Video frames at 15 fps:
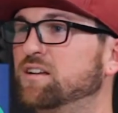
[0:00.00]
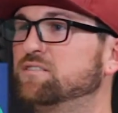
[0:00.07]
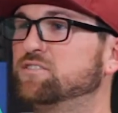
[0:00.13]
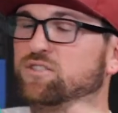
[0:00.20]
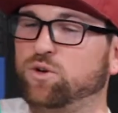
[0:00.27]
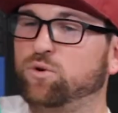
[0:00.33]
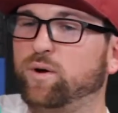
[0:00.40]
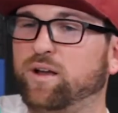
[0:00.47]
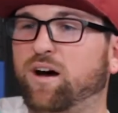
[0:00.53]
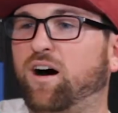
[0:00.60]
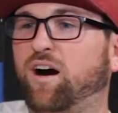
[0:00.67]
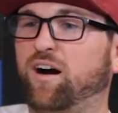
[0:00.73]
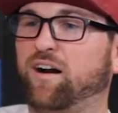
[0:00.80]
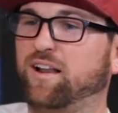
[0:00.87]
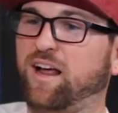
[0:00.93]
just who we
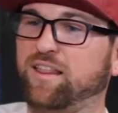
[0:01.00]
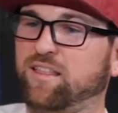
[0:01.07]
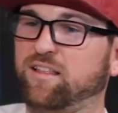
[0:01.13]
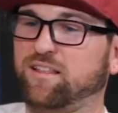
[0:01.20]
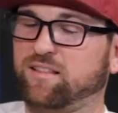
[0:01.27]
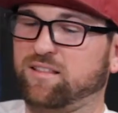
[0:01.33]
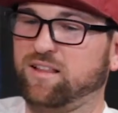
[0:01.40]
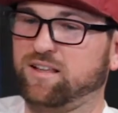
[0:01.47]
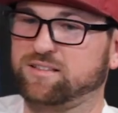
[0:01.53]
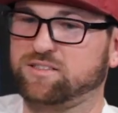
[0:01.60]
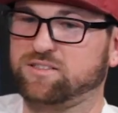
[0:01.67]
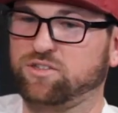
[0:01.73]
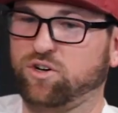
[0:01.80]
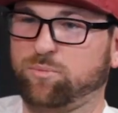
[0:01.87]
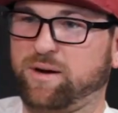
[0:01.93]
are and i think it's
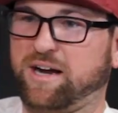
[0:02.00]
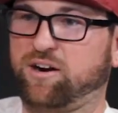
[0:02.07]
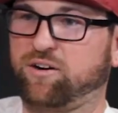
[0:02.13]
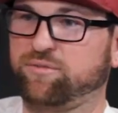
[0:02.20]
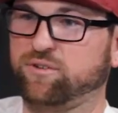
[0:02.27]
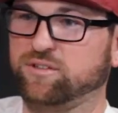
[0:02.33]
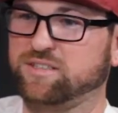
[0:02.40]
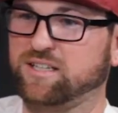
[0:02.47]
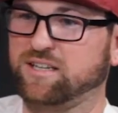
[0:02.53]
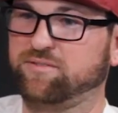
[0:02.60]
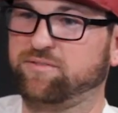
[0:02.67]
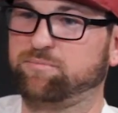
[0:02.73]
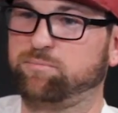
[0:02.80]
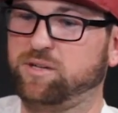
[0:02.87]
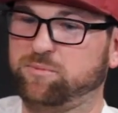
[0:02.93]
so powerful to
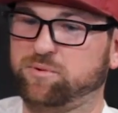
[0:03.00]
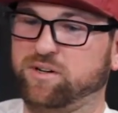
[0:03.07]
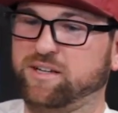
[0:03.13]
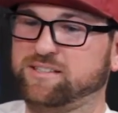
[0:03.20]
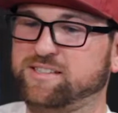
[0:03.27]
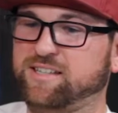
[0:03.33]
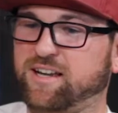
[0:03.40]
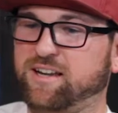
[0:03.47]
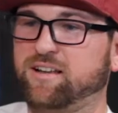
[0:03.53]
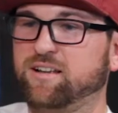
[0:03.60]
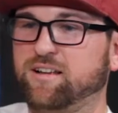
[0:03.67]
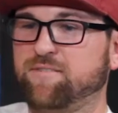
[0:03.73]
give people insight